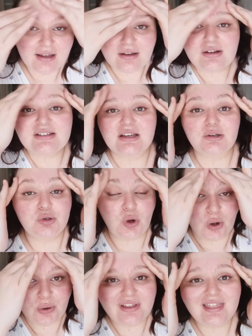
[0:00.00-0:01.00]
because I
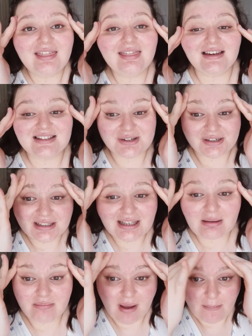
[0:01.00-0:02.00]
know that it's going to
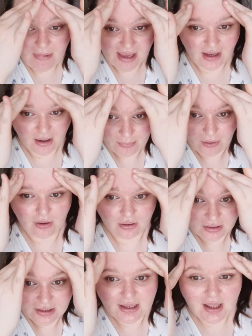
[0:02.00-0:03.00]
keep my makeup
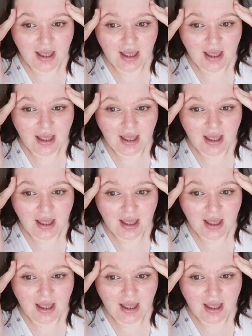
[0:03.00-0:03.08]
on